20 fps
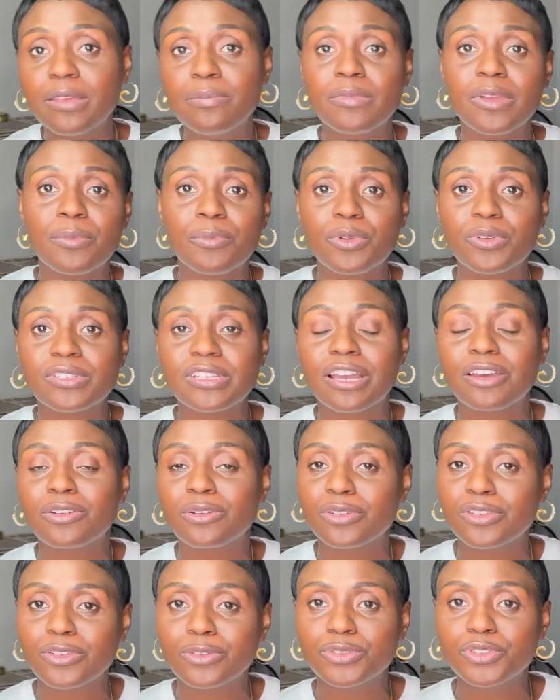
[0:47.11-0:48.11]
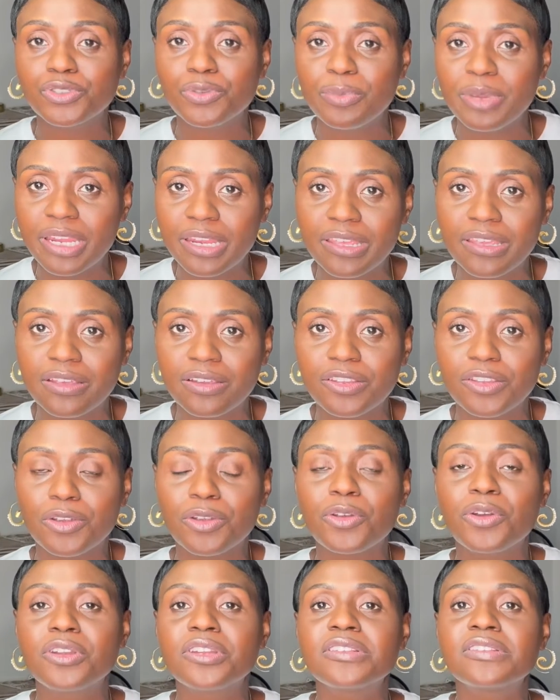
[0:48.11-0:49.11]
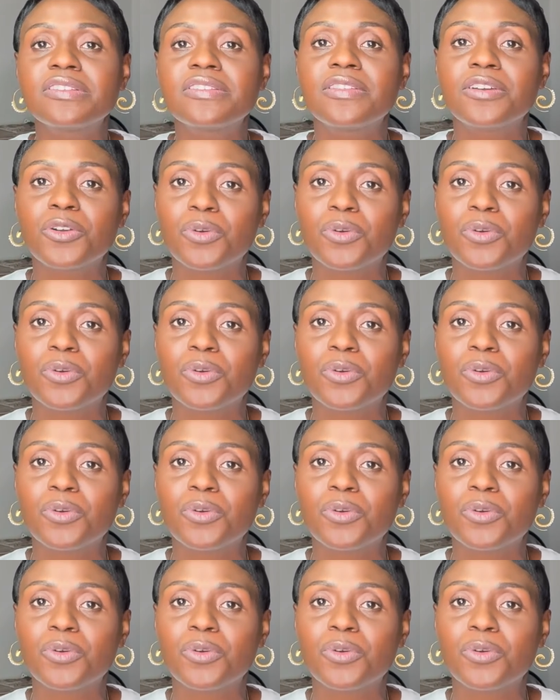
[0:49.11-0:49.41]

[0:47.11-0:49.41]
members out on social media, you're going to see the